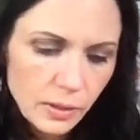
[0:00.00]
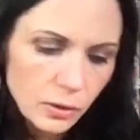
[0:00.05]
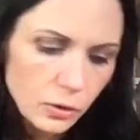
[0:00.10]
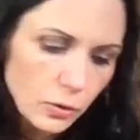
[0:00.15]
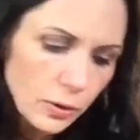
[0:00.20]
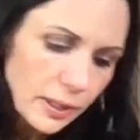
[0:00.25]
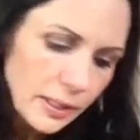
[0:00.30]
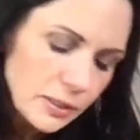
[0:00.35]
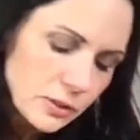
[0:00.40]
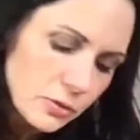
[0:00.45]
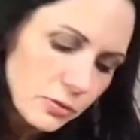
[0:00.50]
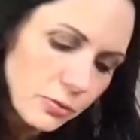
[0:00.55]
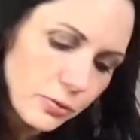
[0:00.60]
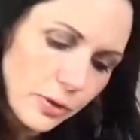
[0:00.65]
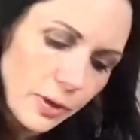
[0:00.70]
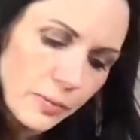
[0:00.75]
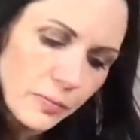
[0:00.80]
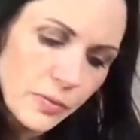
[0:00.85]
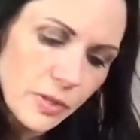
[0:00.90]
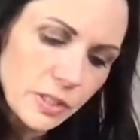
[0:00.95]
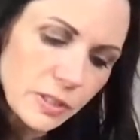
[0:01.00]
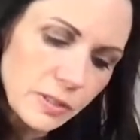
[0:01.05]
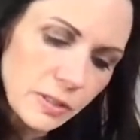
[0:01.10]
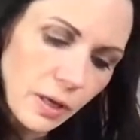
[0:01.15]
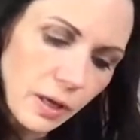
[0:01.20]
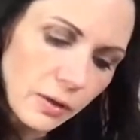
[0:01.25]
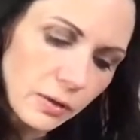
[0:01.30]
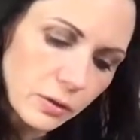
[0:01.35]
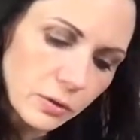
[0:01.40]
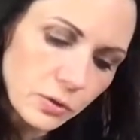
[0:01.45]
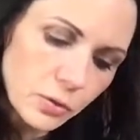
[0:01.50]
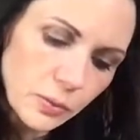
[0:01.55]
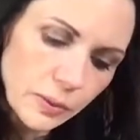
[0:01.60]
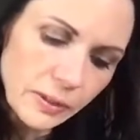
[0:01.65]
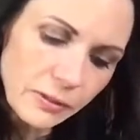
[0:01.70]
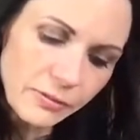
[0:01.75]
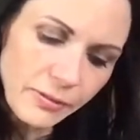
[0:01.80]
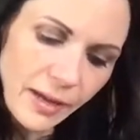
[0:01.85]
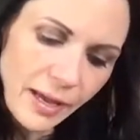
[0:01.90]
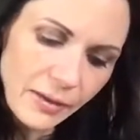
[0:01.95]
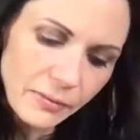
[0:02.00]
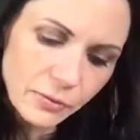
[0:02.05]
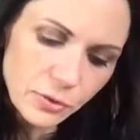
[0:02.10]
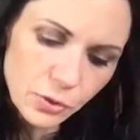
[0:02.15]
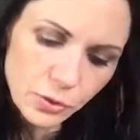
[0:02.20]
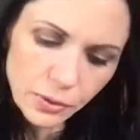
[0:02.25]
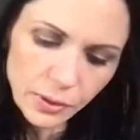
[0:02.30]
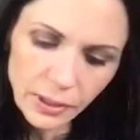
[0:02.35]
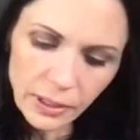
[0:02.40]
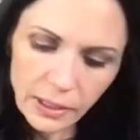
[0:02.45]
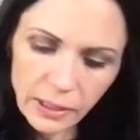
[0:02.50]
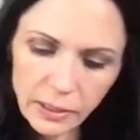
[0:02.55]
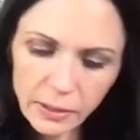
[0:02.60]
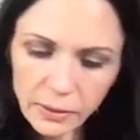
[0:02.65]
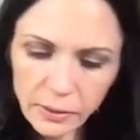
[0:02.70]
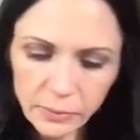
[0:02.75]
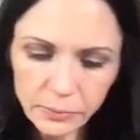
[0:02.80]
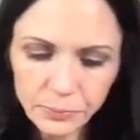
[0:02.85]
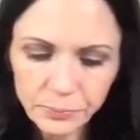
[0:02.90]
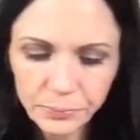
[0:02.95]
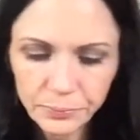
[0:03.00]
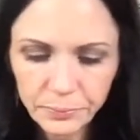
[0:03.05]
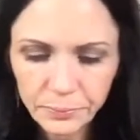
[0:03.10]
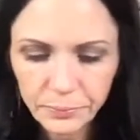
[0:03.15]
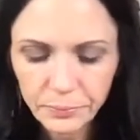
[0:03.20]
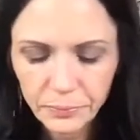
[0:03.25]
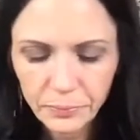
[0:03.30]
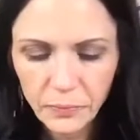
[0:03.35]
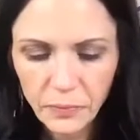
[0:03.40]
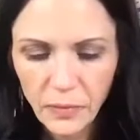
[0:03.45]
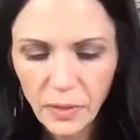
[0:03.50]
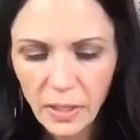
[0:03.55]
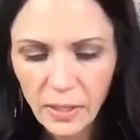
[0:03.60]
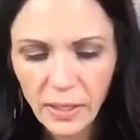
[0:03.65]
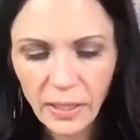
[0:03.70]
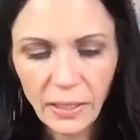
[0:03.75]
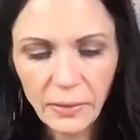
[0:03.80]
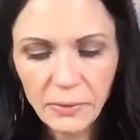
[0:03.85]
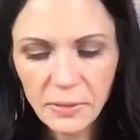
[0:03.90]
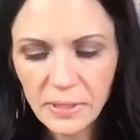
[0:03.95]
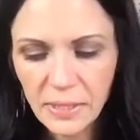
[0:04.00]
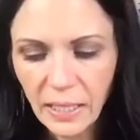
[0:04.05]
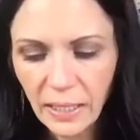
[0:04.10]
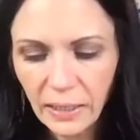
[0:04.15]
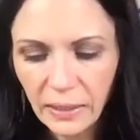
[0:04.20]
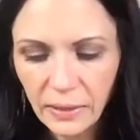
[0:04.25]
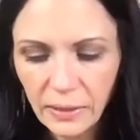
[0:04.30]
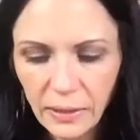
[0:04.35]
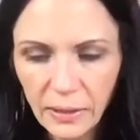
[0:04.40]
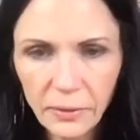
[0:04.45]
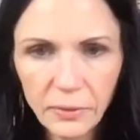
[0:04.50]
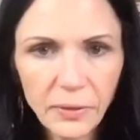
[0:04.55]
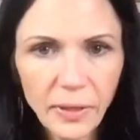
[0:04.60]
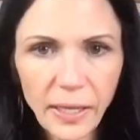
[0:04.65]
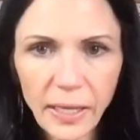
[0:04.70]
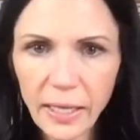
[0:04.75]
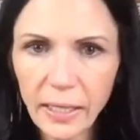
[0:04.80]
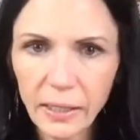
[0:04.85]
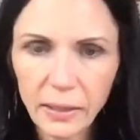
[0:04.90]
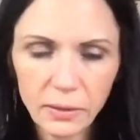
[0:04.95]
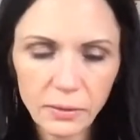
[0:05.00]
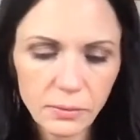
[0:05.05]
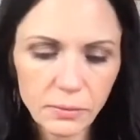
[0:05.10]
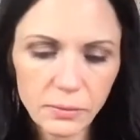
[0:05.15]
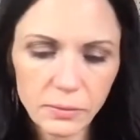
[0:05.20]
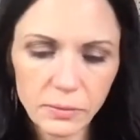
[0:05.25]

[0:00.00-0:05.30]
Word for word: crates from the dollar 25 tree. Like I was saying, they're like,